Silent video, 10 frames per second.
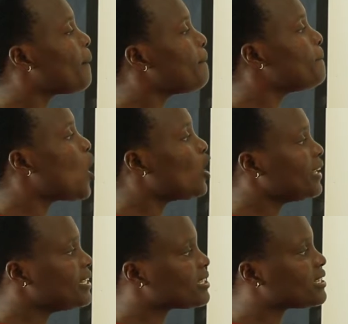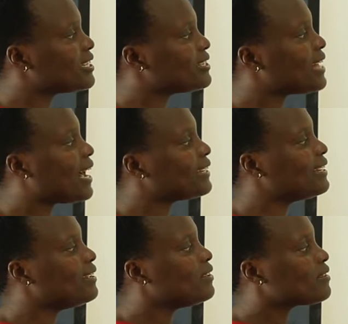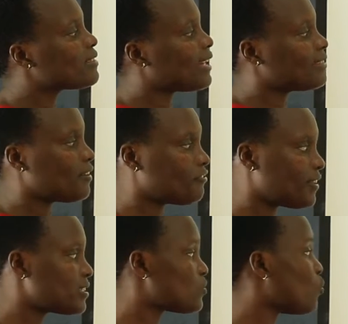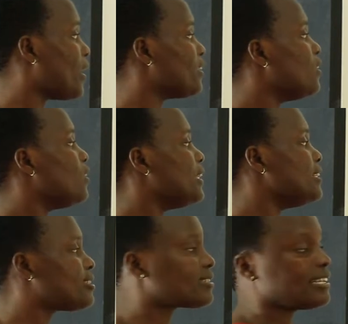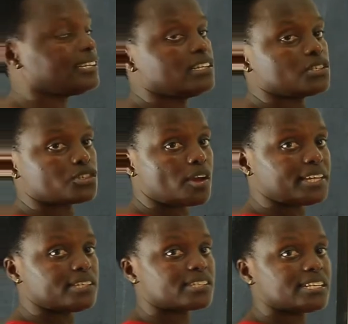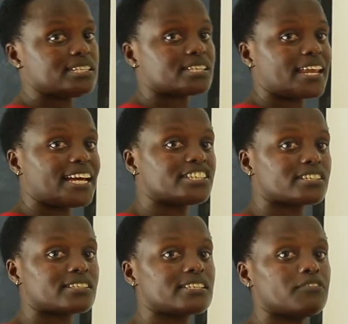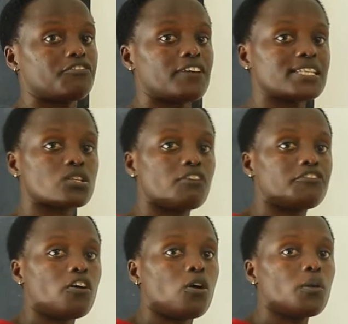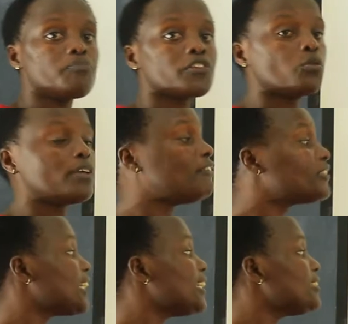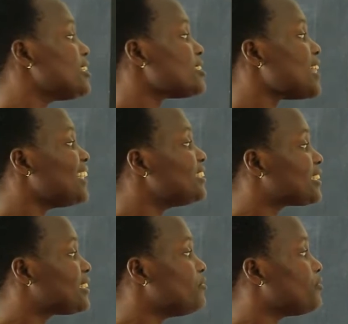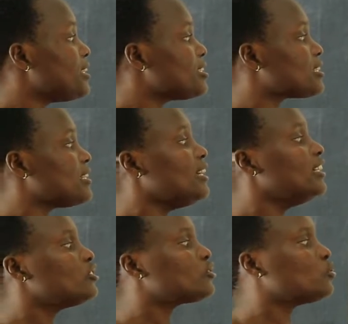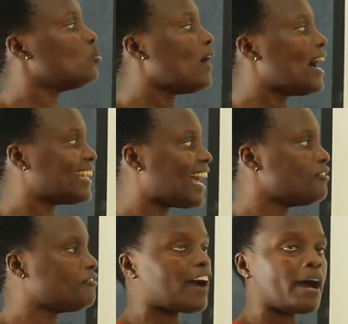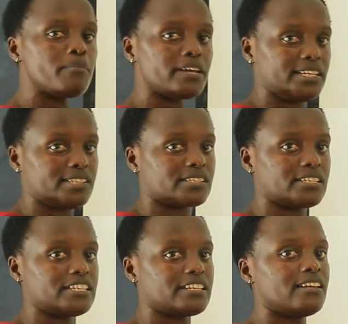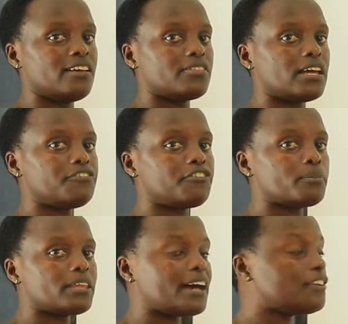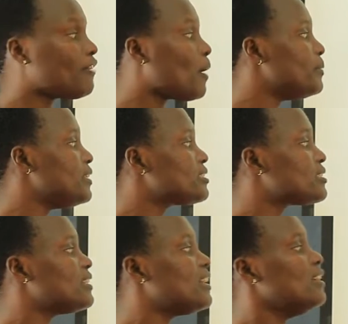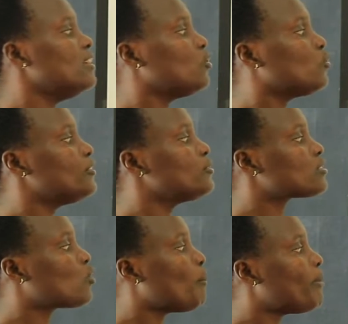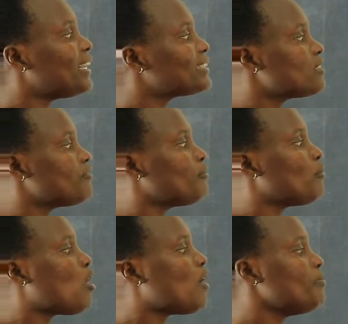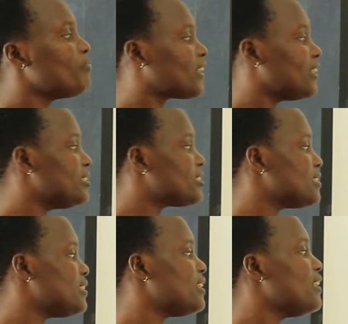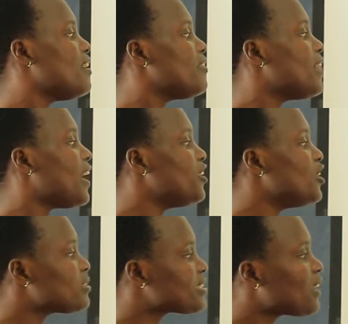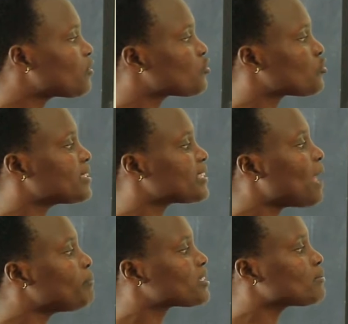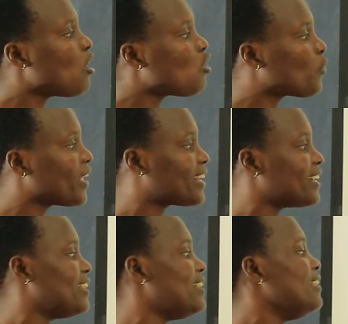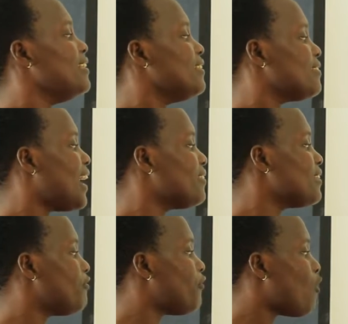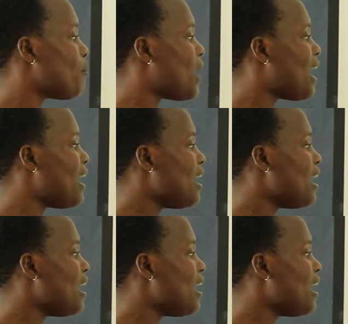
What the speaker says: more easily done than the first one. Easy. So easy is an adjective. First of all, we have to change this adjective easy to an adverb easily. Then from the adverb easily, we use comparative more easily. The new secretary types more quickly than the former